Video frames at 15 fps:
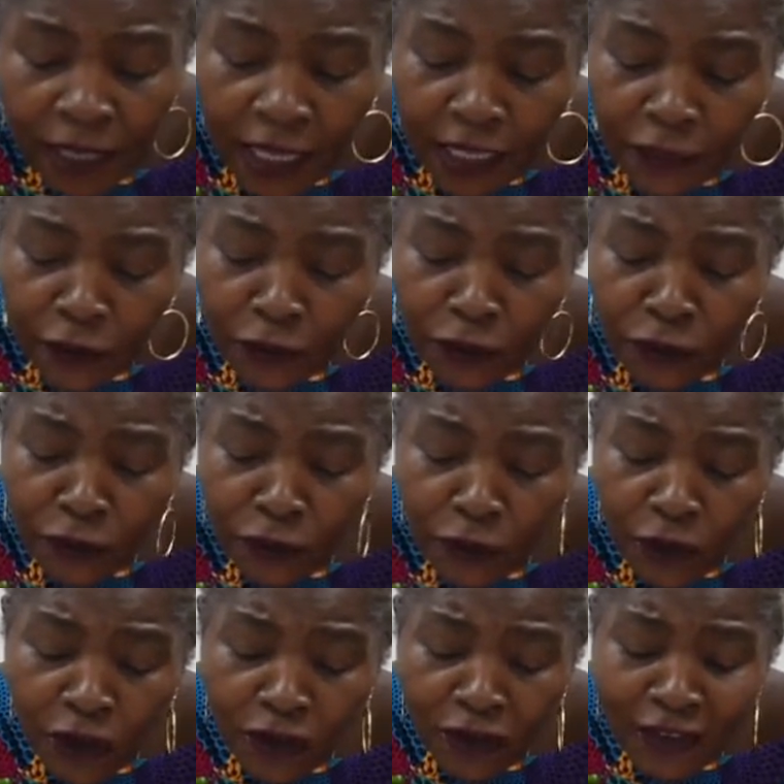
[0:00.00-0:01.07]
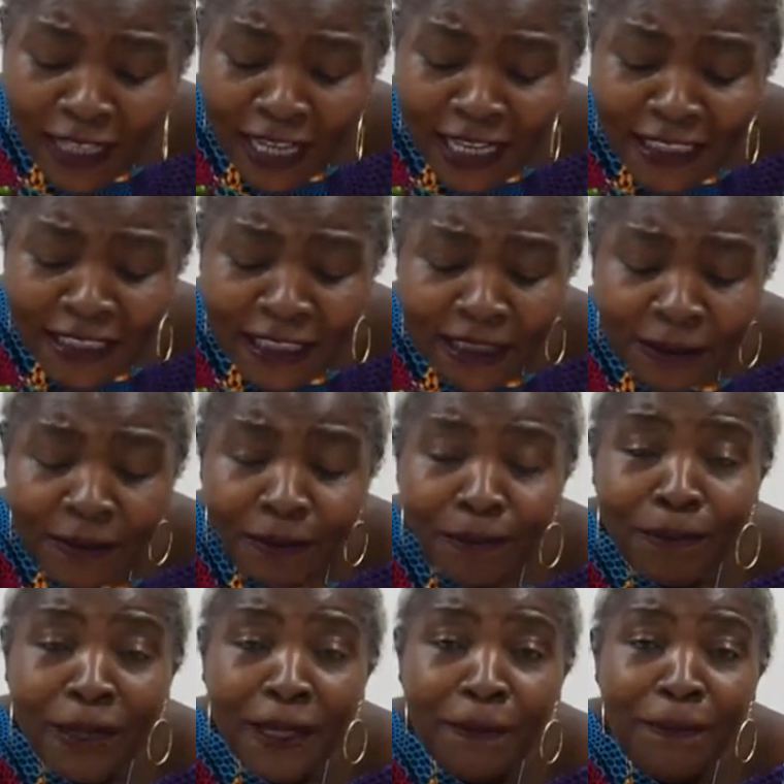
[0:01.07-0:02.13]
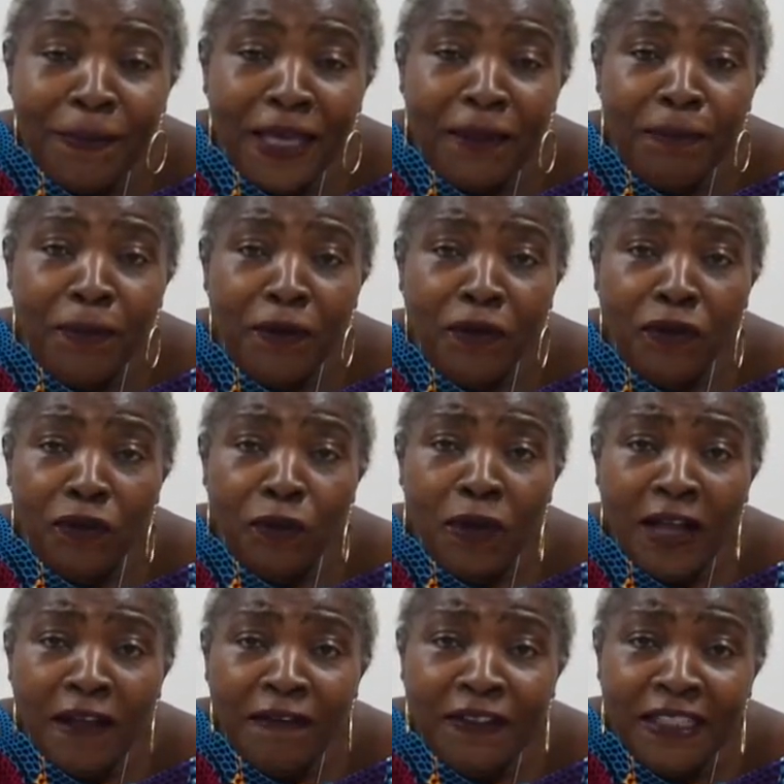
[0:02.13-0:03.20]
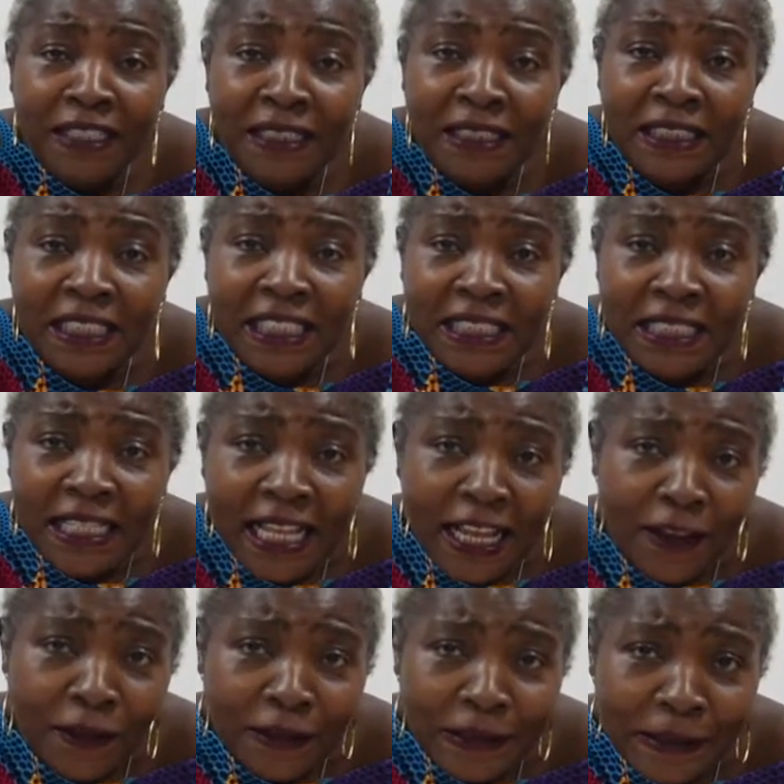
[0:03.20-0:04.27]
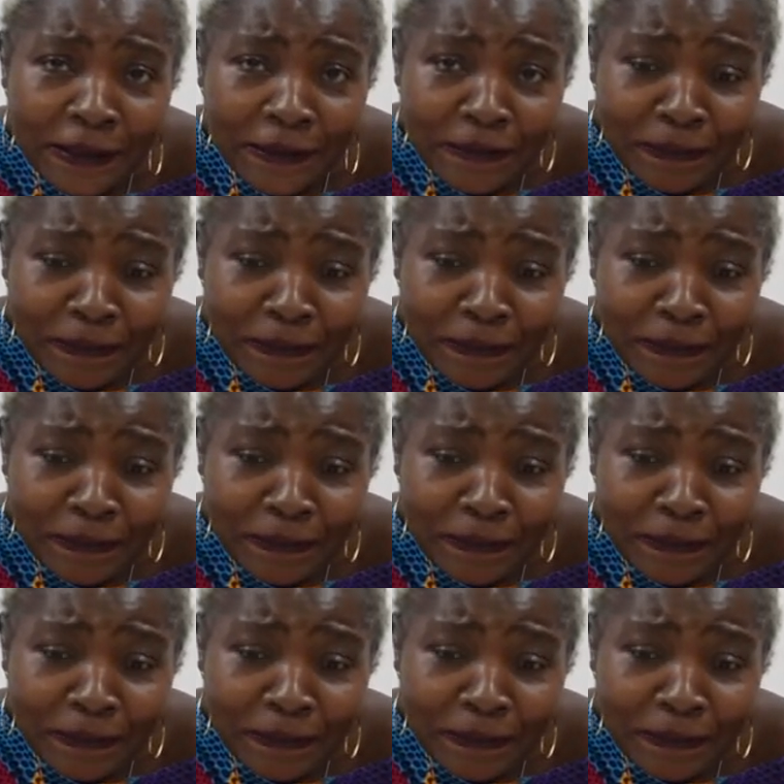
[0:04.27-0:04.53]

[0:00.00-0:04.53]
I'm gonna organize my paper to have these 6 letters